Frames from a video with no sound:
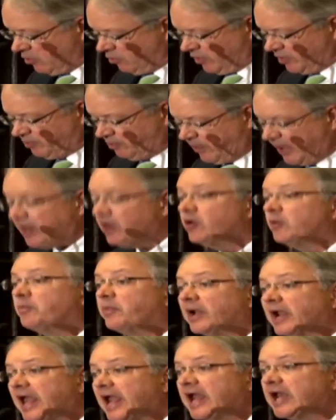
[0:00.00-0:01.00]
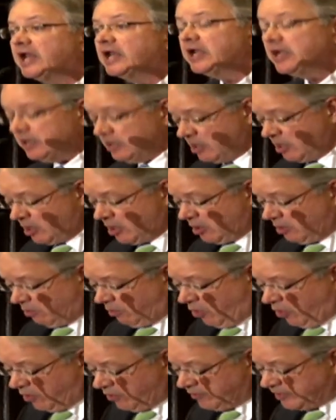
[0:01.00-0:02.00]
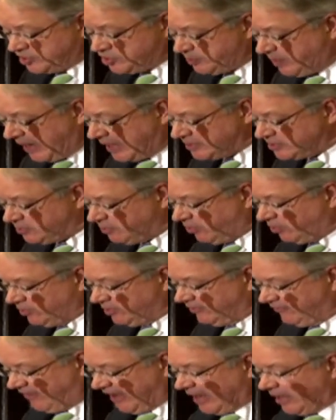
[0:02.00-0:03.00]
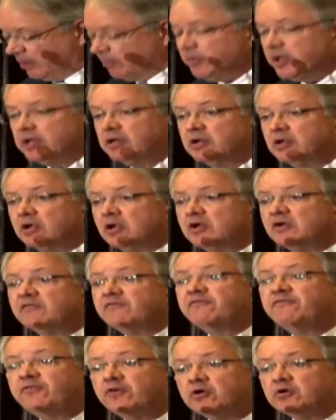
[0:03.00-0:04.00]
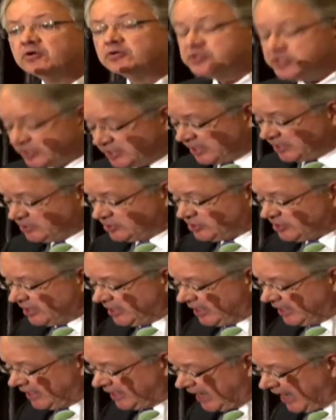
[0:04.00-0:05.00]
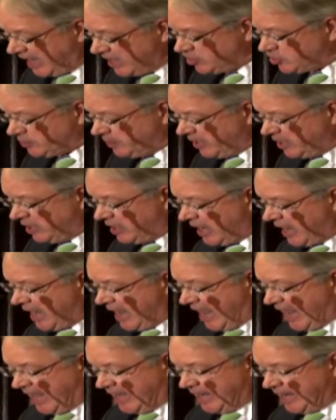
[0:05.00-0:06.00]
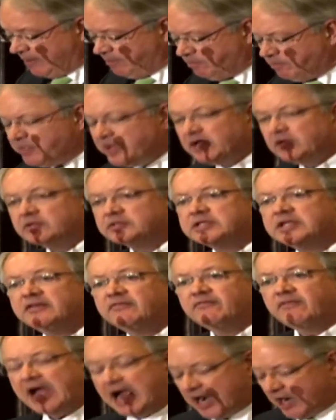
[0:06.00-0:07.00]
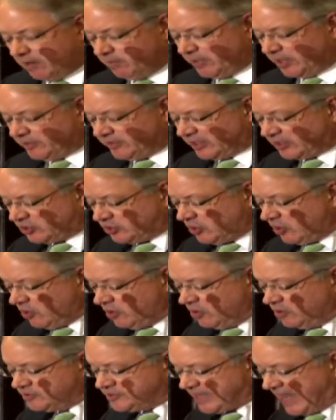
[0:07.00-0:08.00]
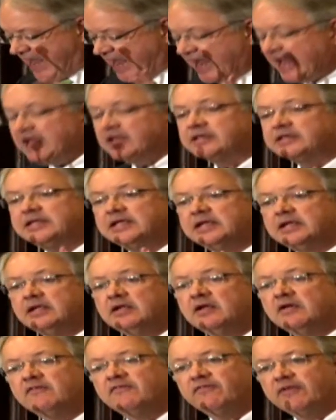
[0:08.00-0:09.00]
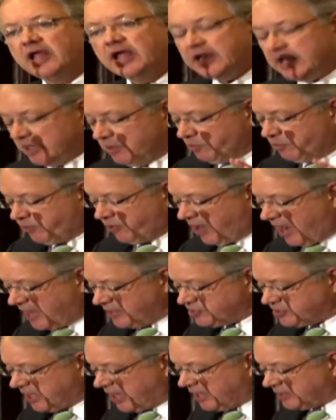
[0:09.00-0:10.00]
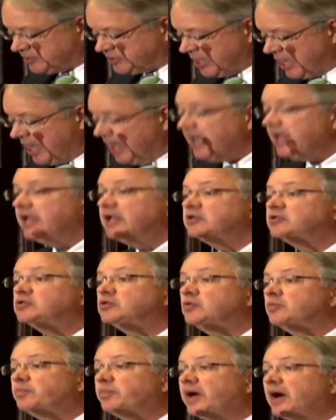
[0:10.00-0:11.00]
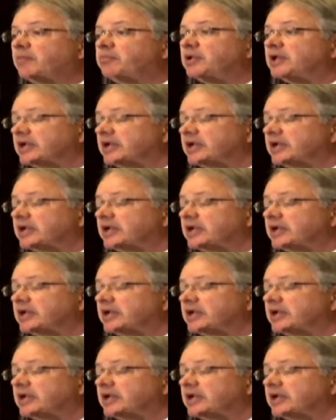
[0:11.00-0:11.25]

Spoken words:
With better planning, more responsible development, full citizen engagement, and a built environment that turns anti-flooding projects into public